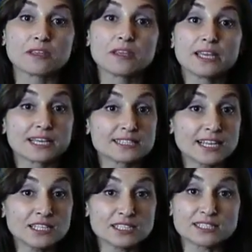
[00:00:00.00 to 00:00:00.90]

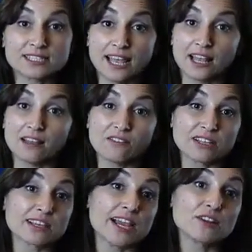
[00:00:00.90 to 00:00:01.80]
Extensions tell
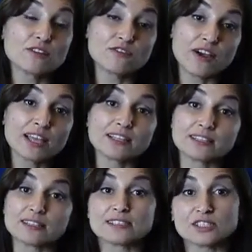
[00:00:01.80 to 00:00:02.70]
what kind of file it
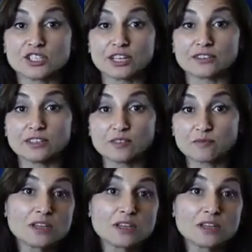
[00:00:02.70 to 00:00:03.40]
is in general.